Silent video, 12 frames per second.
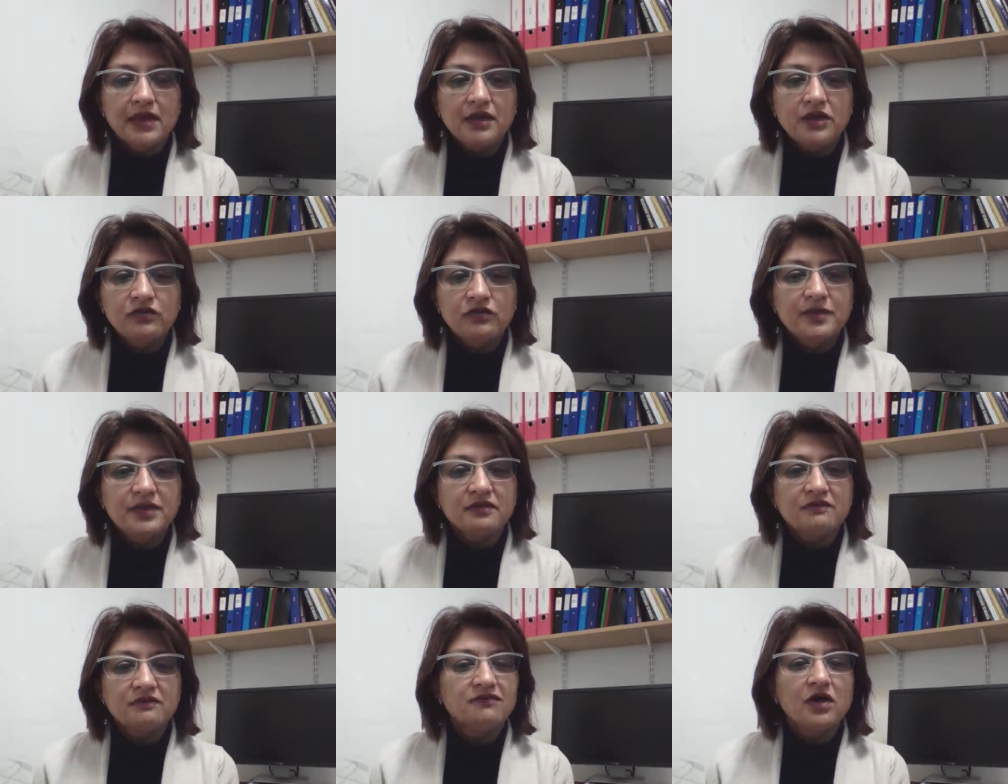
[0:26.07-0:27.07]
You've been
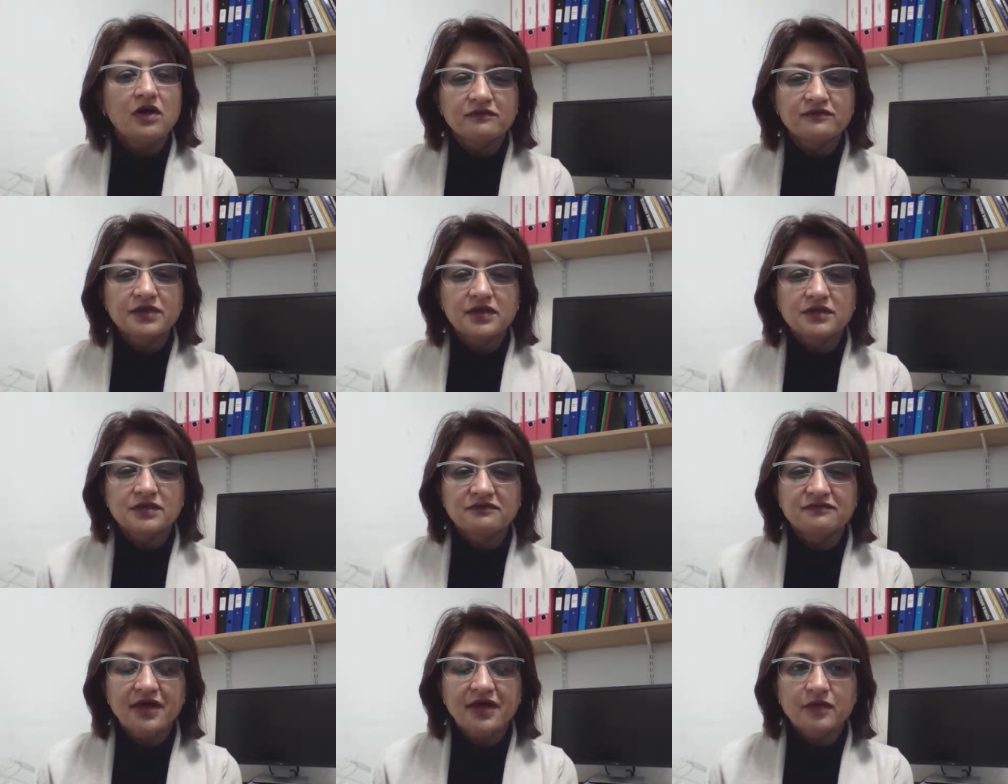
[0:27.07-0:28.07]
involved in the
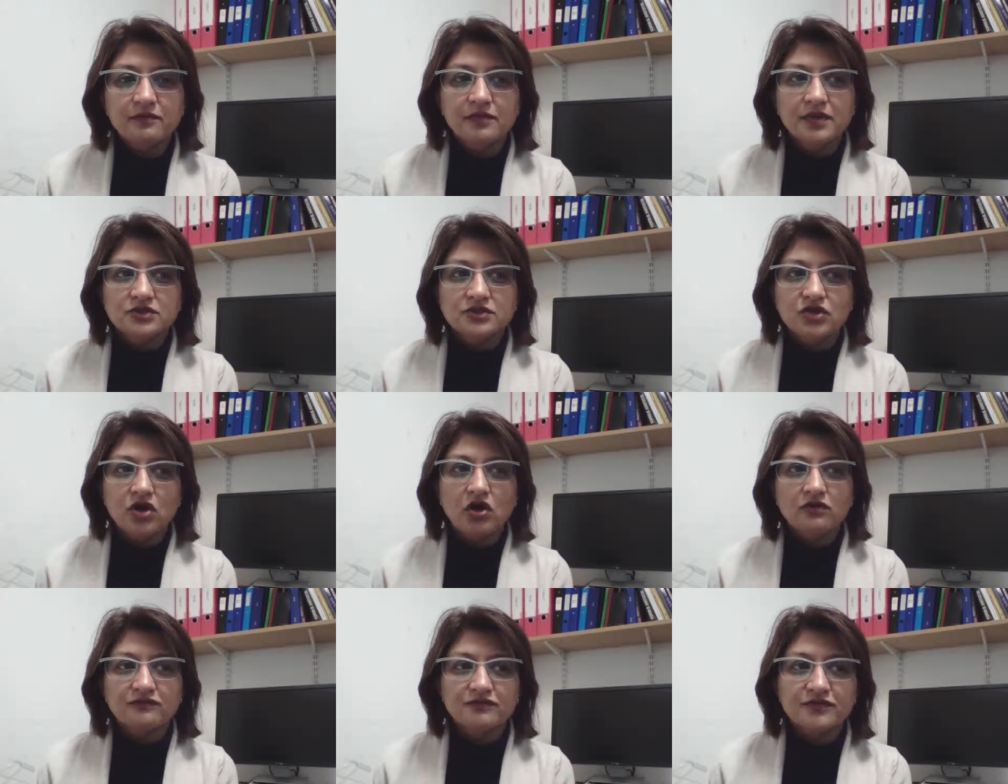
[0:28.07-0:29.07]
development
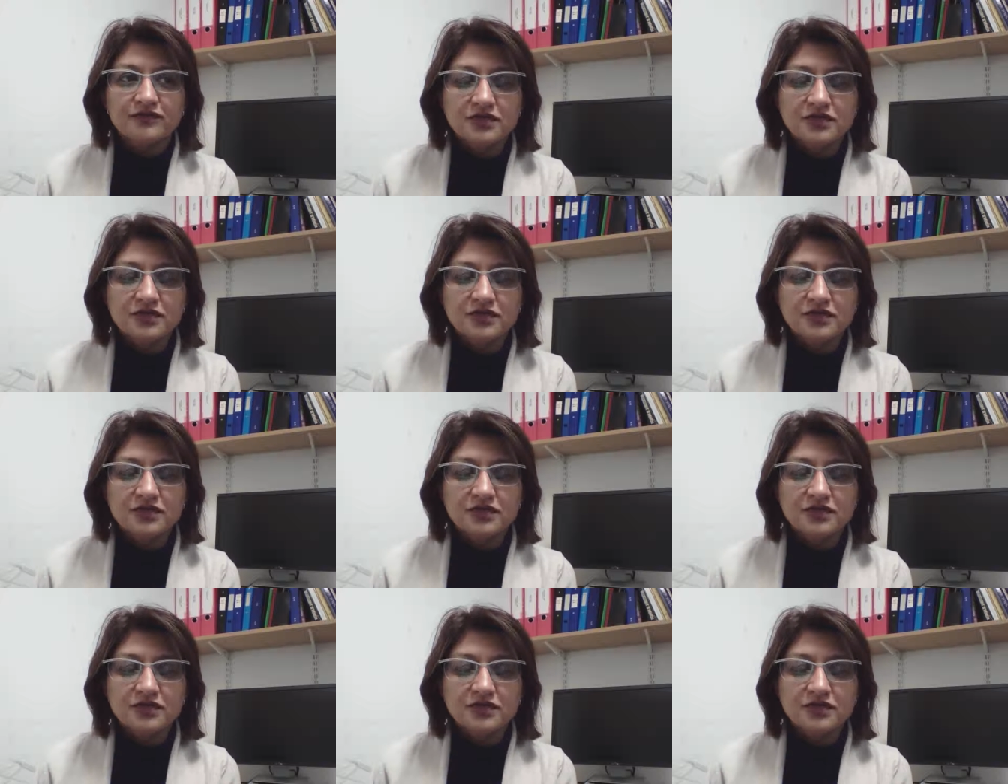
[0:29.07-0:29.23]
of uh,